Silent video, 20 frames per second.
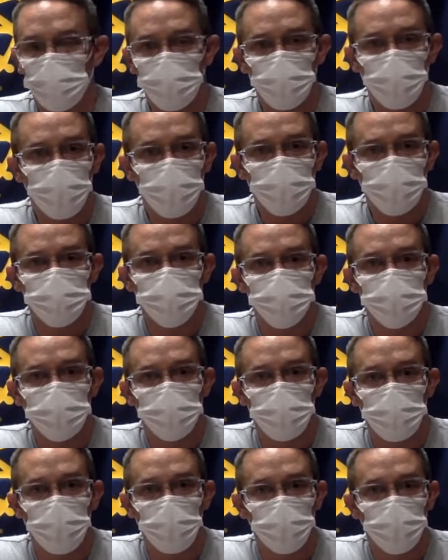than welcome to come
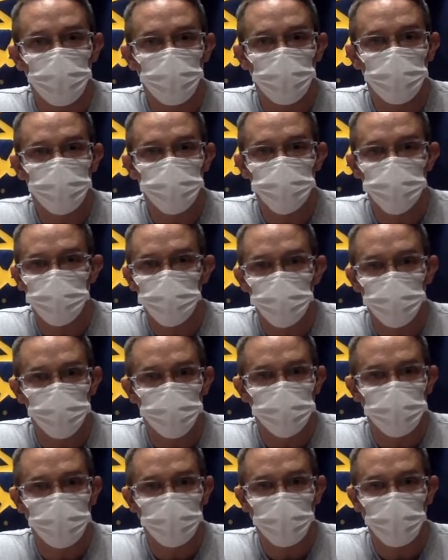mingle with some of the
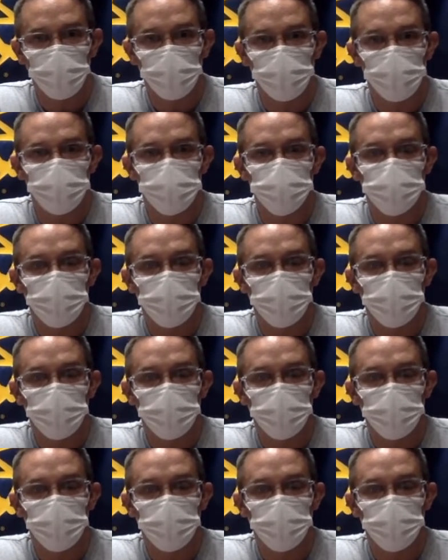retirees.